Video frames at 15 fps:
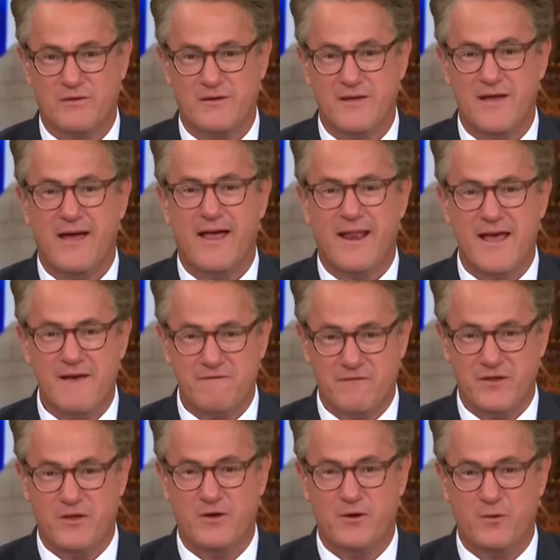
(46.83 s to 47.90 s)
And F
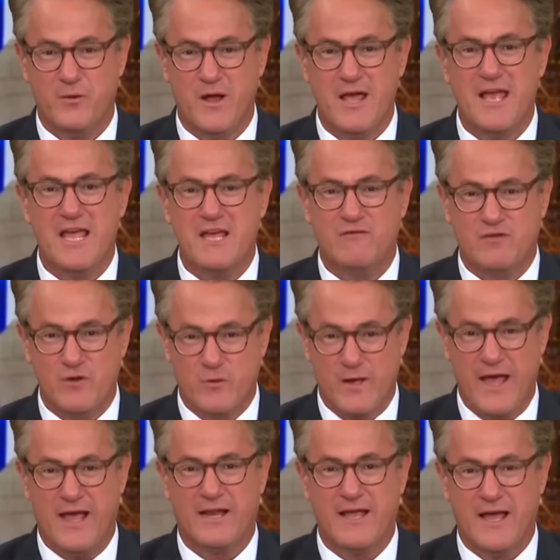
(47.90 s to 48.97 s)
you if you can't
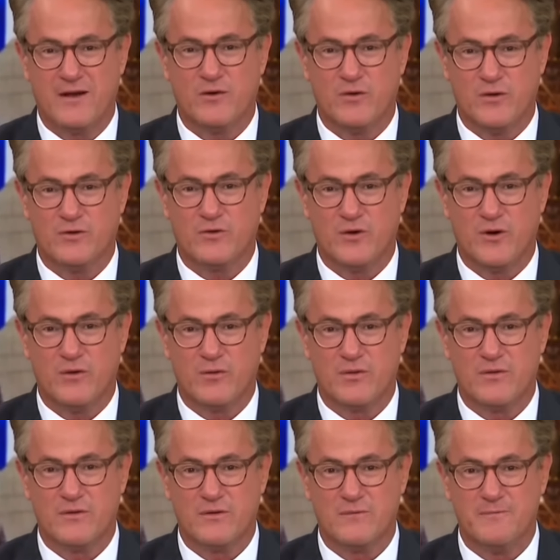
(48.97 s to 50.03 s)
handle the truth.
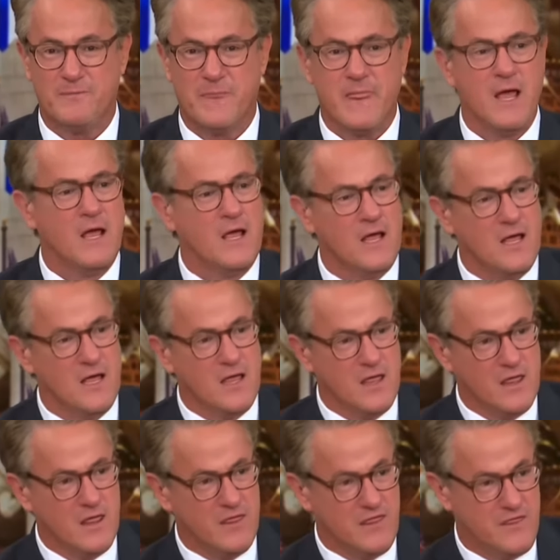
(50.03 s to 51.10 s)

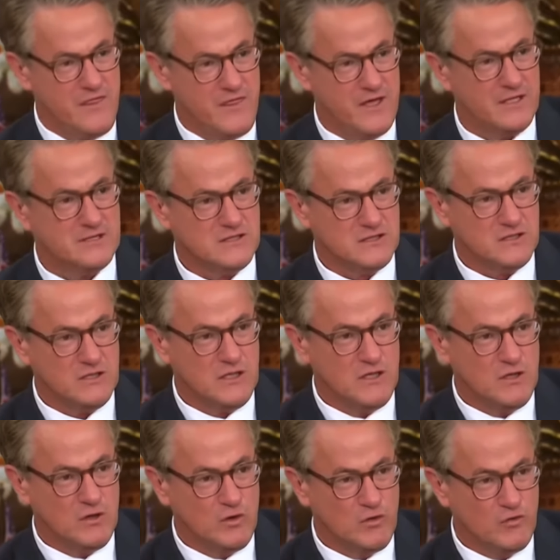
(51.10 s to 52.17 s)
This
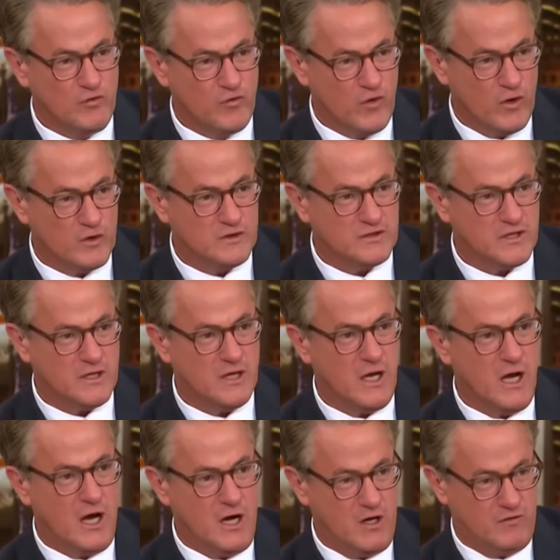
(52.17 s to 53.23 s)
version
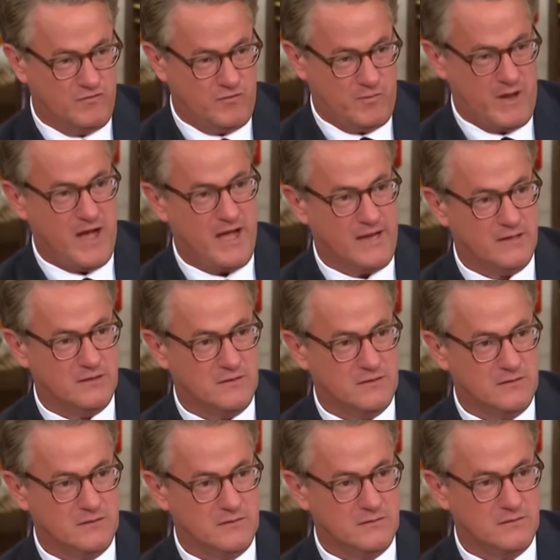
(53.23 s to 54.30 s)
of Biden,
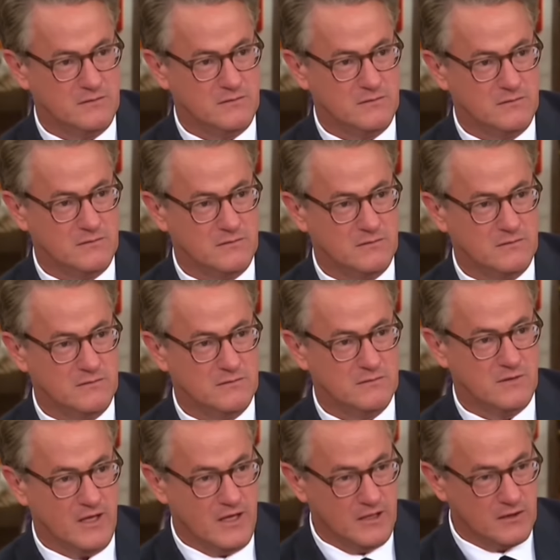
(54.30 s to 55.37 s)

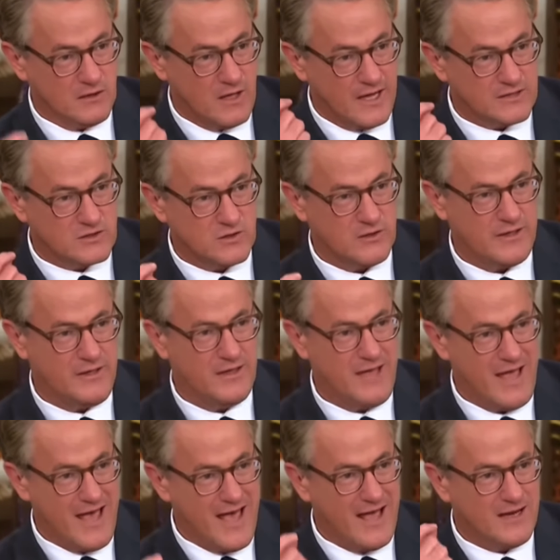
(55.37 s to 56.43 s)
intellectually,
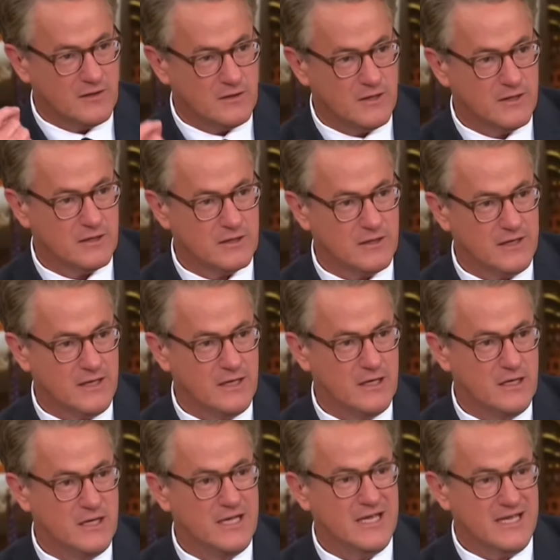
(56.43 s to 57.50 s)
analytically,
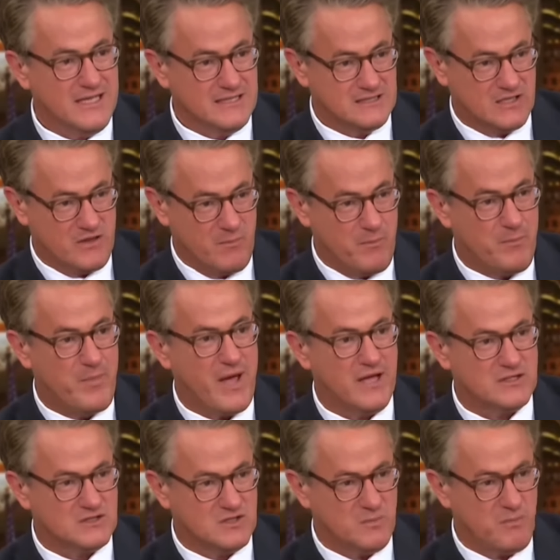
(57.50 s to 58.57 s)
is the
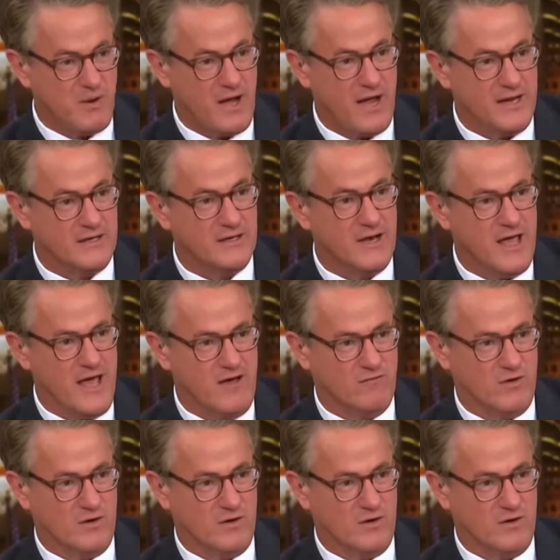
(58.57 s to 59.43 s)
best Biden ever.